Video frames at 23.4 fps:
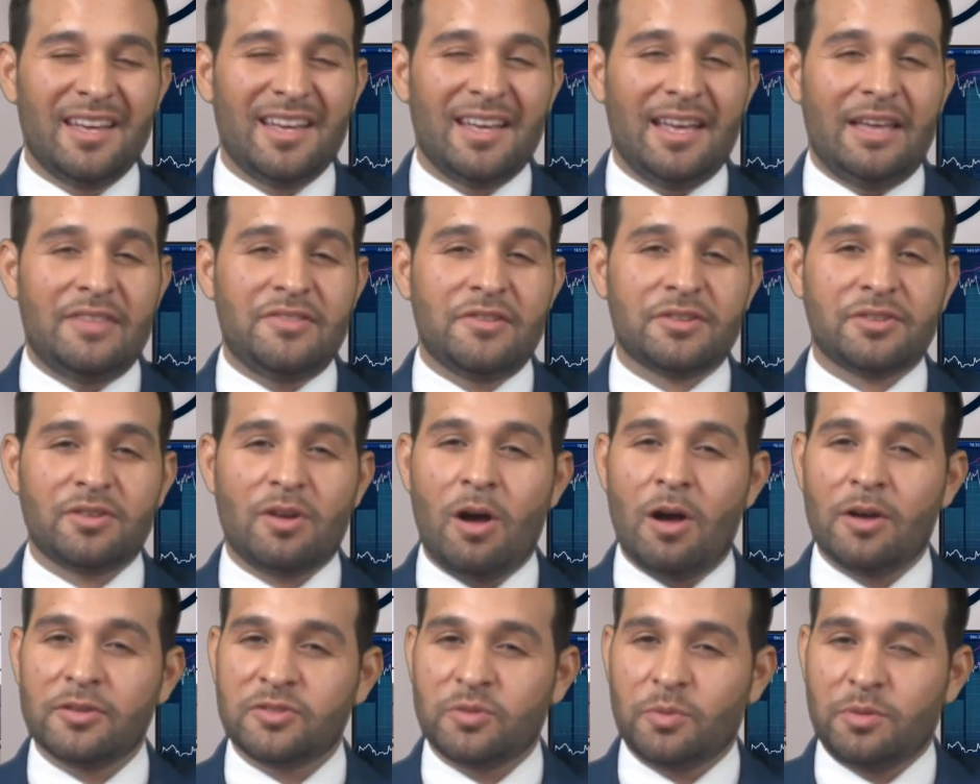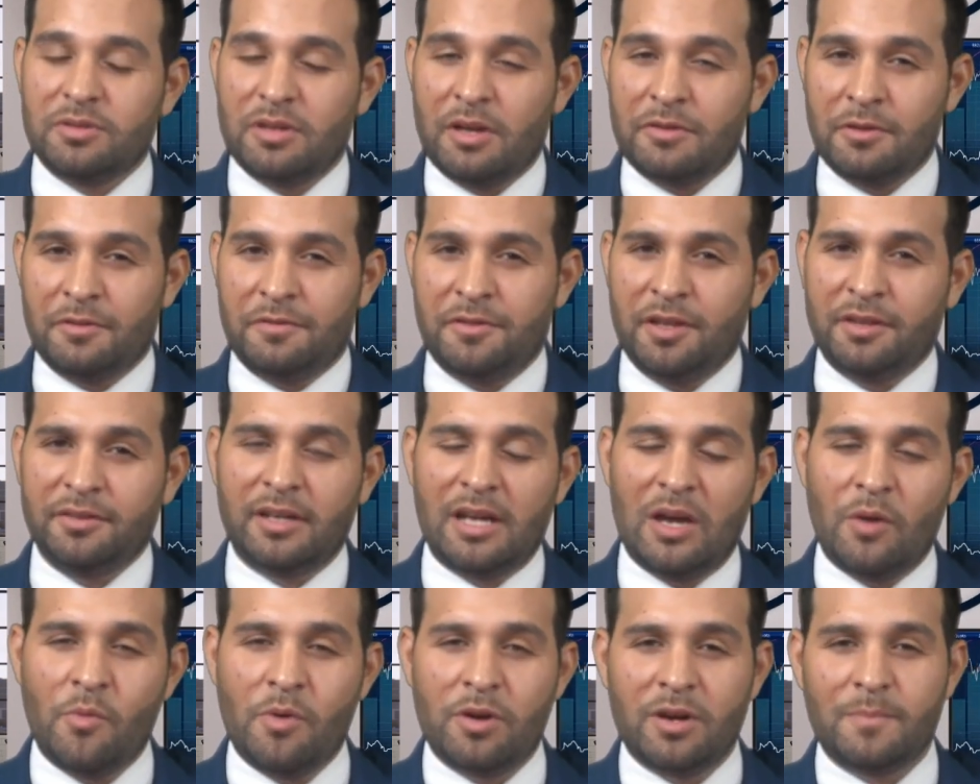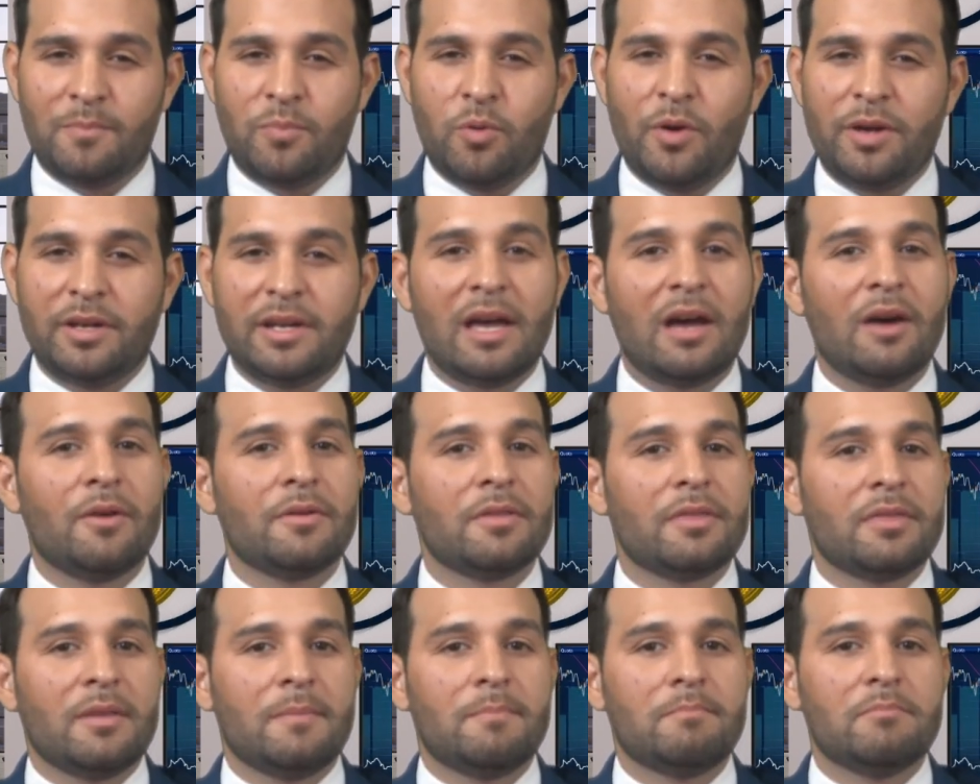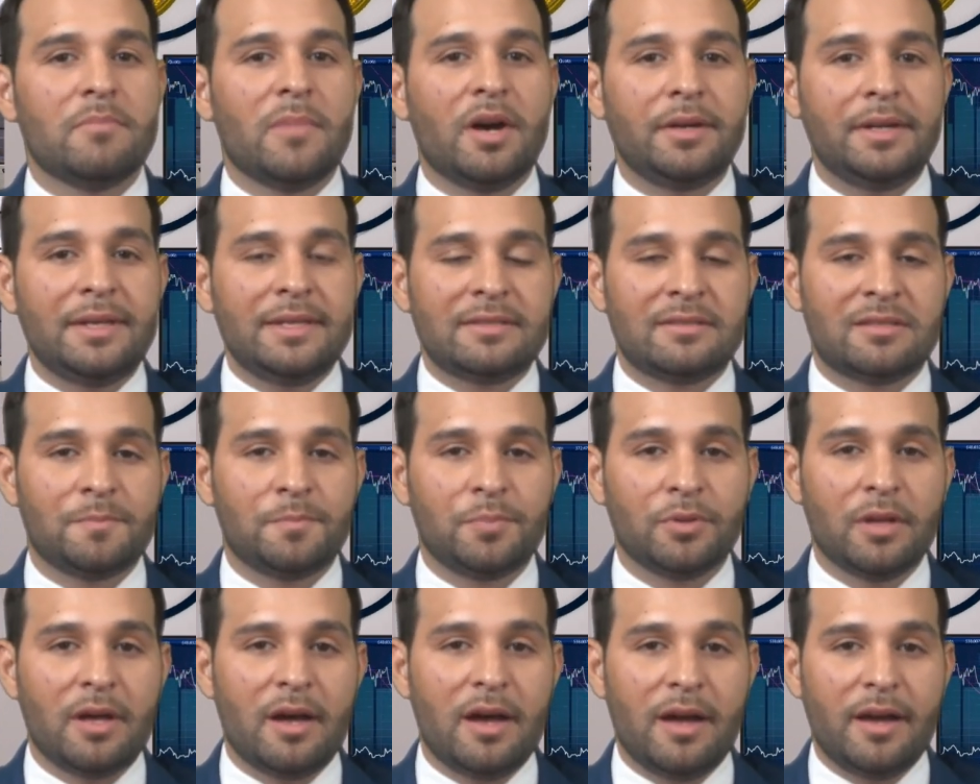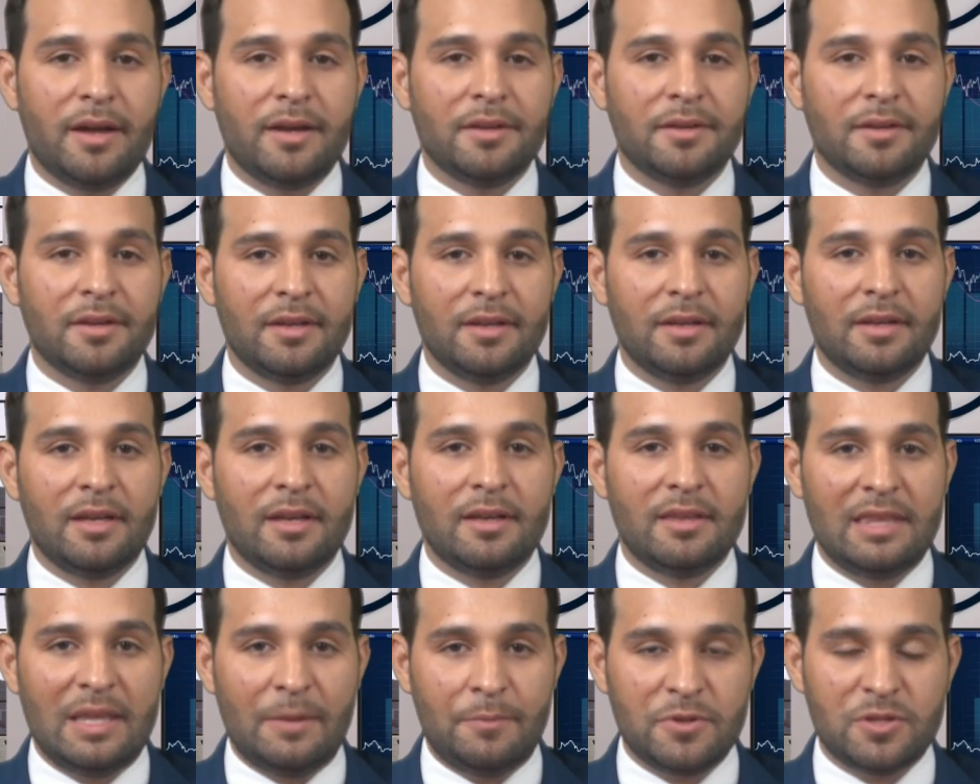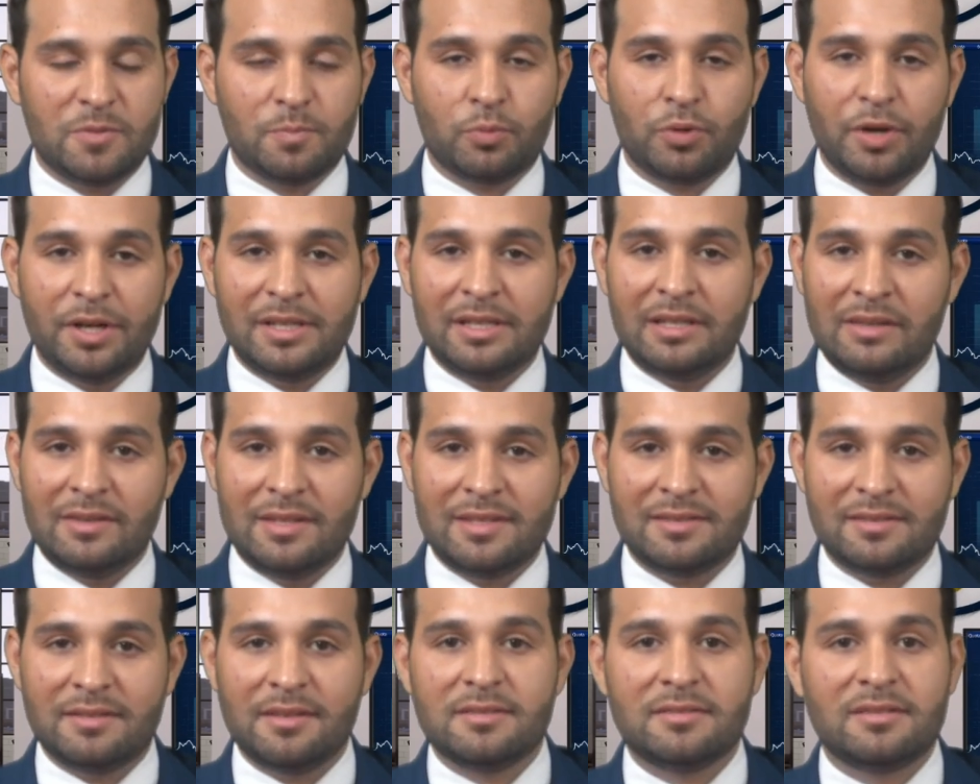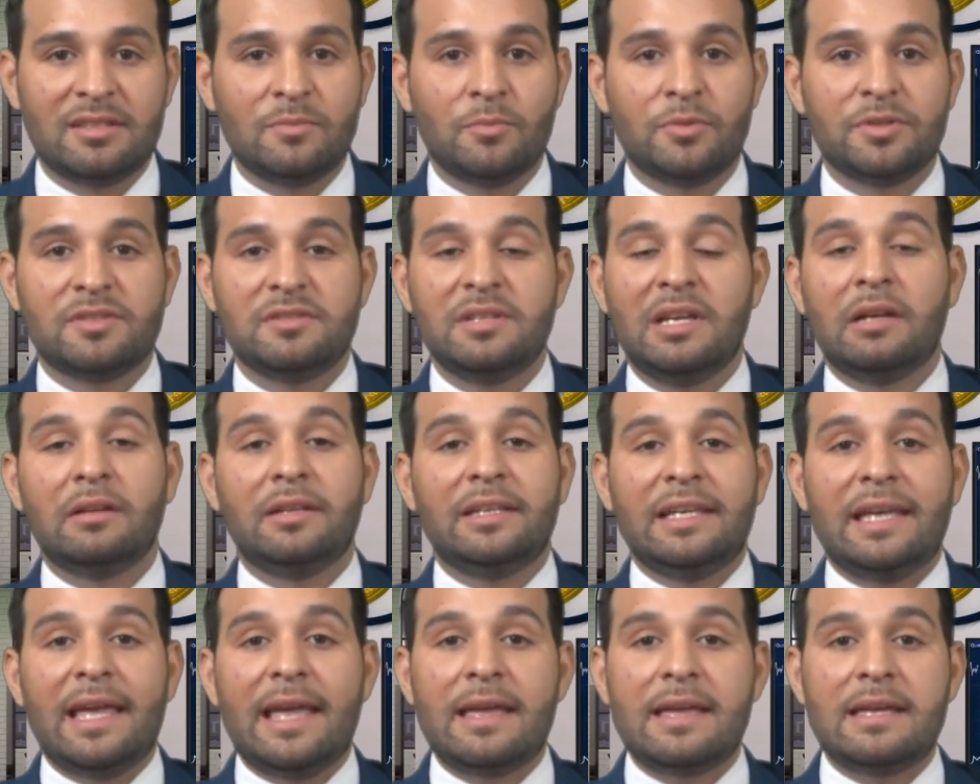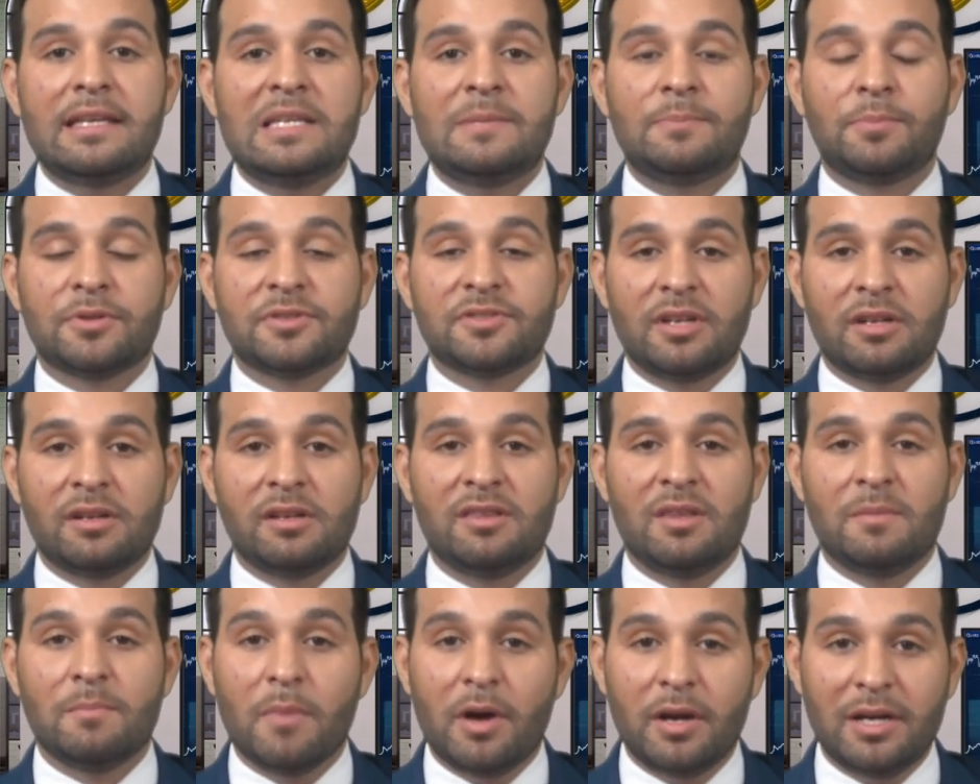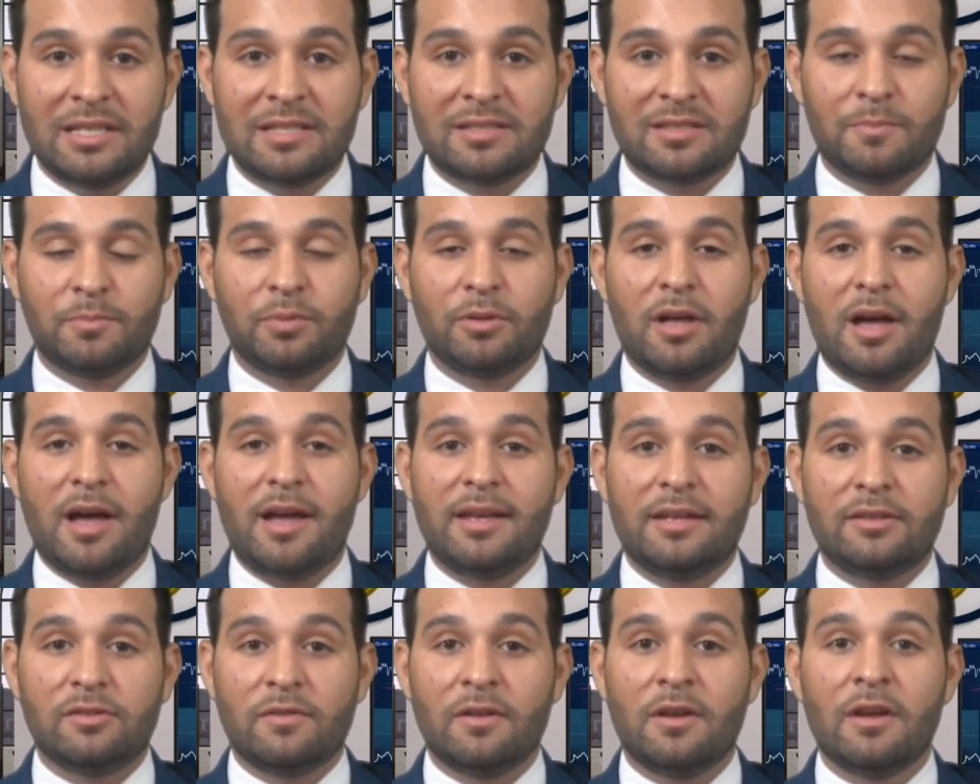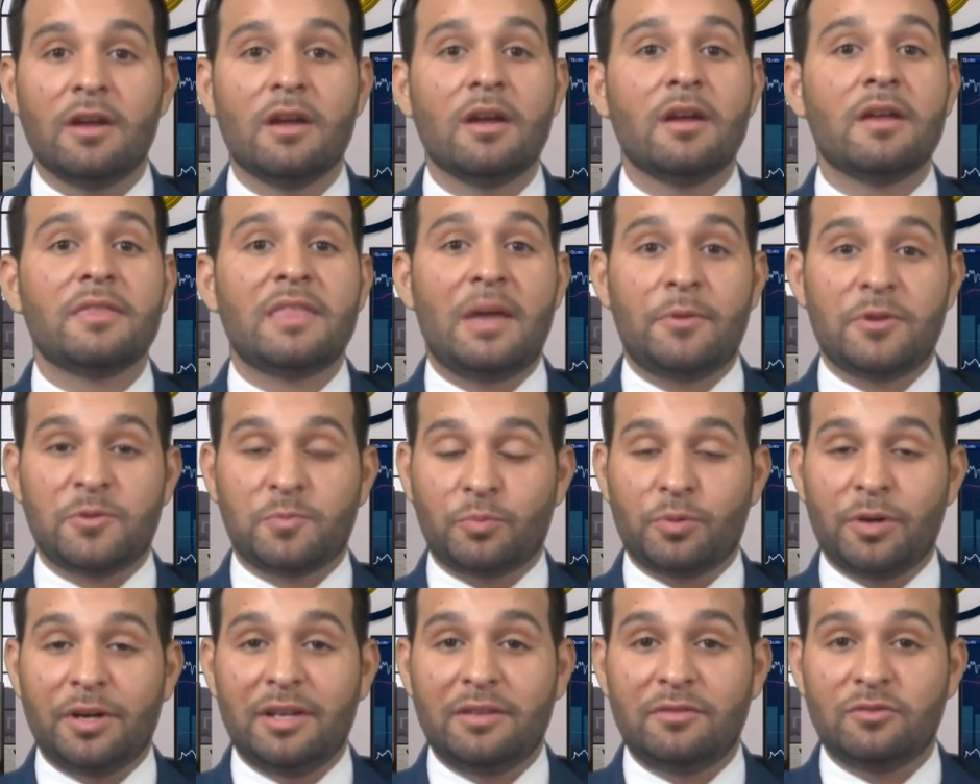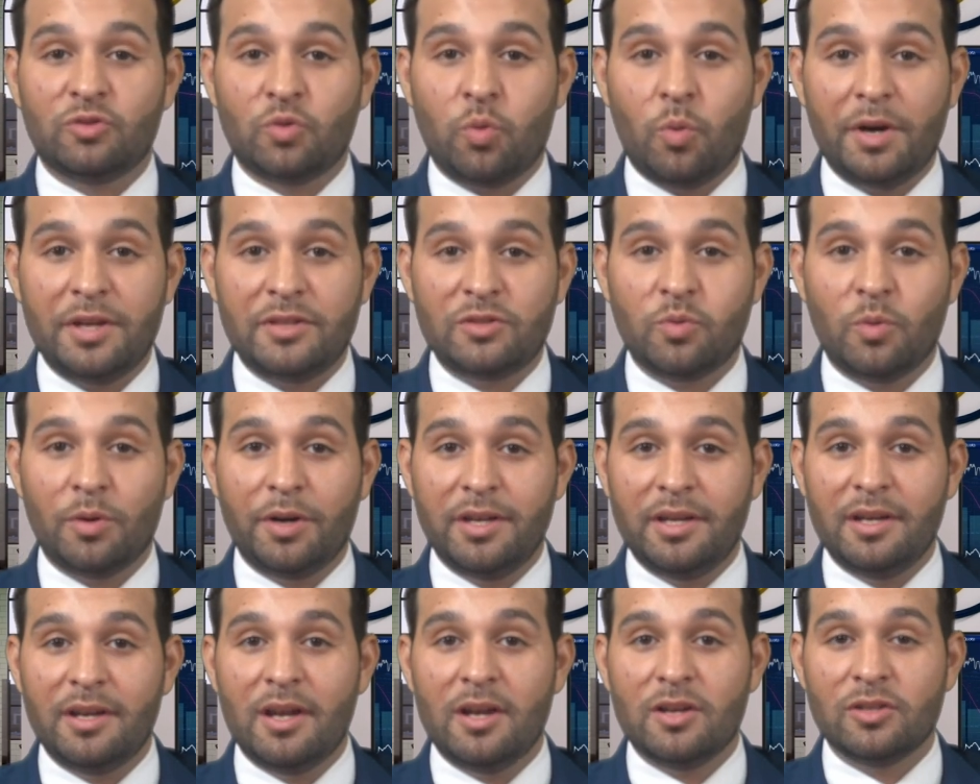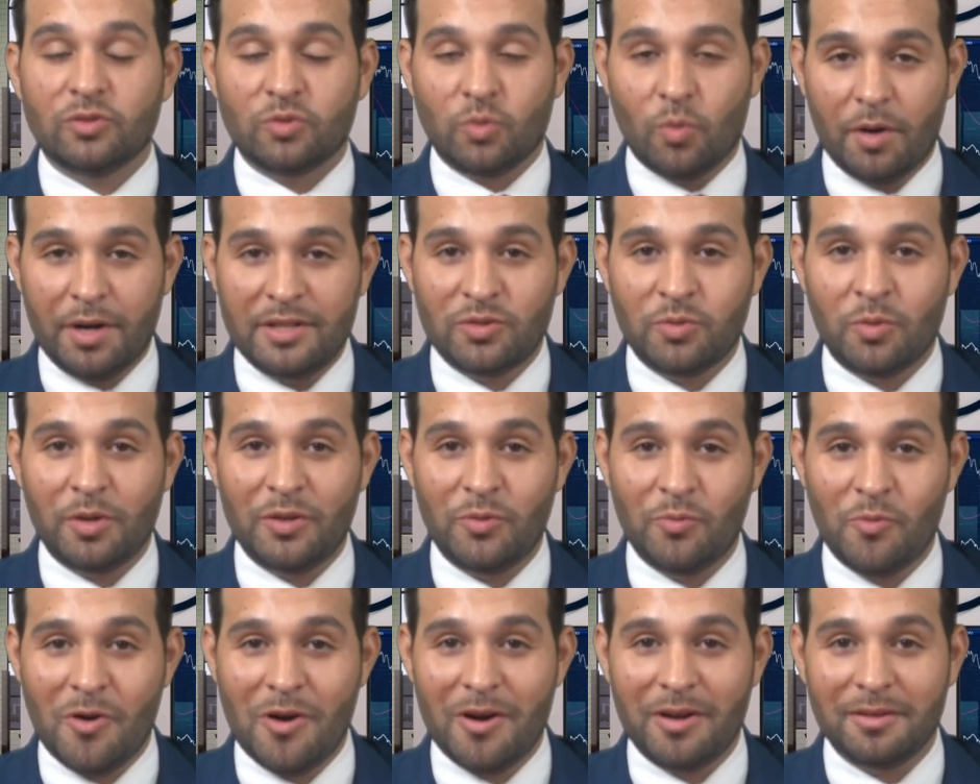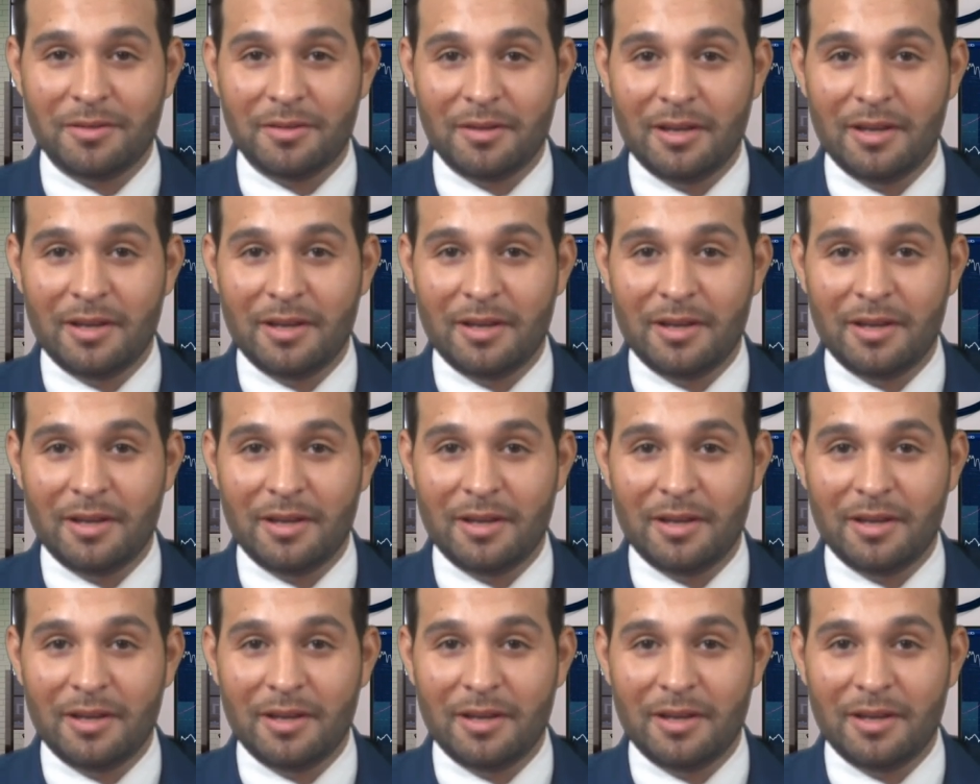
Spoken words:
And there's also another thing that I want to point out. The money supply that was printed in the system was nearly 80% of the money supply that was printed 2020, 2021.